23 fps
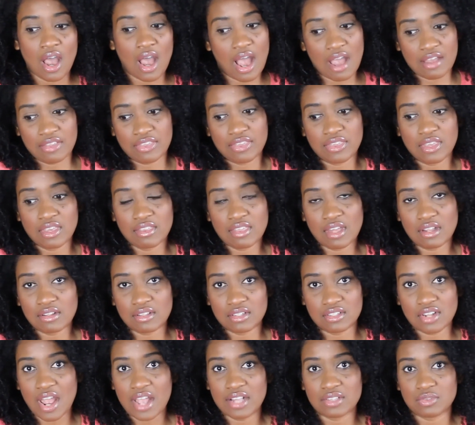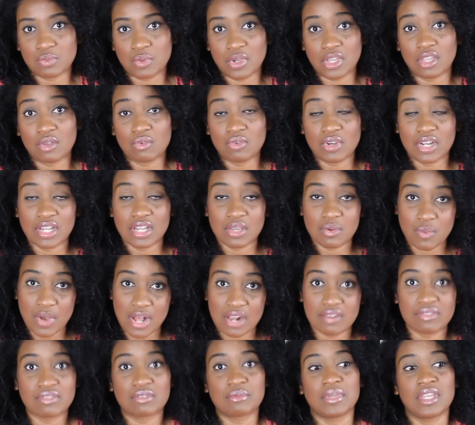I think that the diet's working really
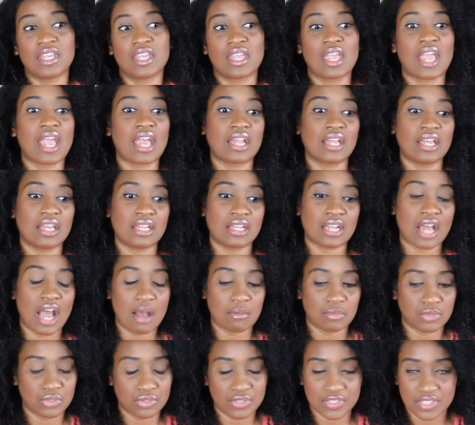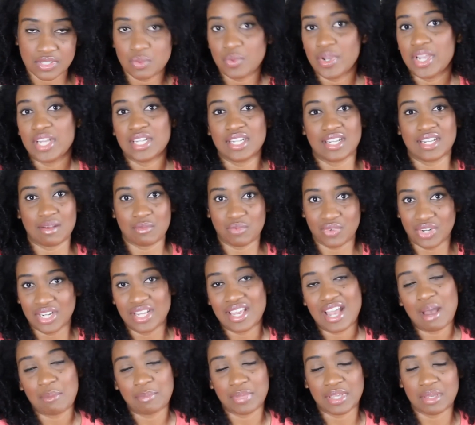well for me and I'm losing weight and I'm
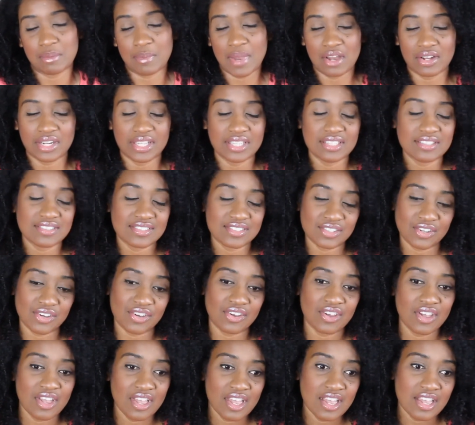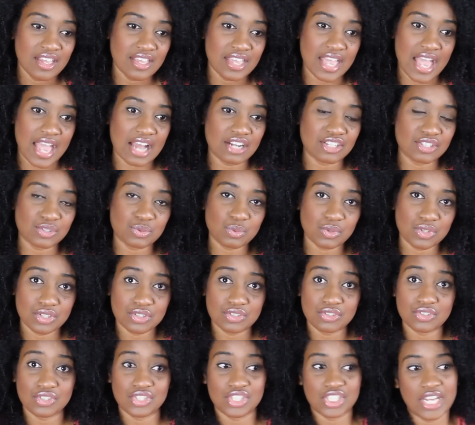really happy about it. So yeah, I just
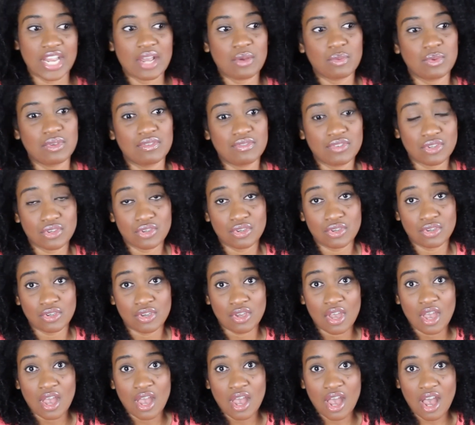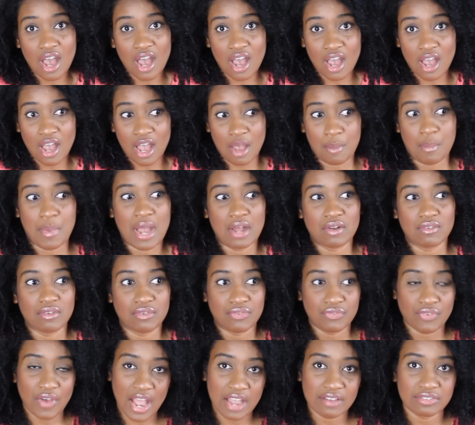wanted to share with you about the
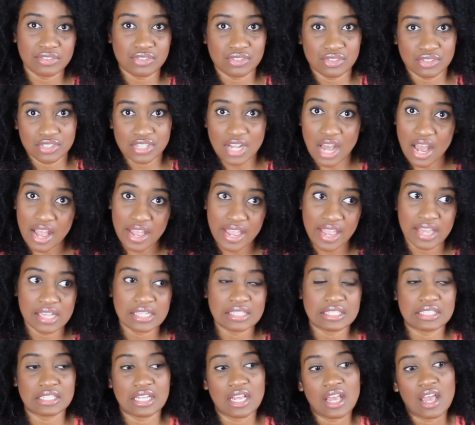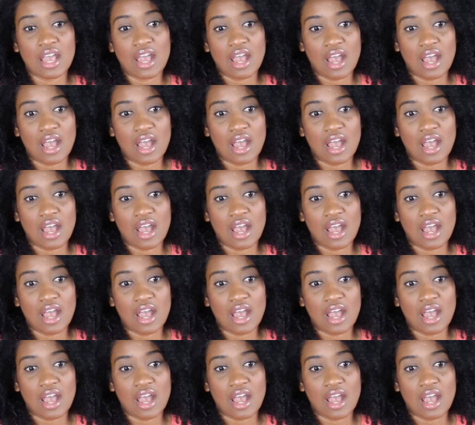5-2 diet.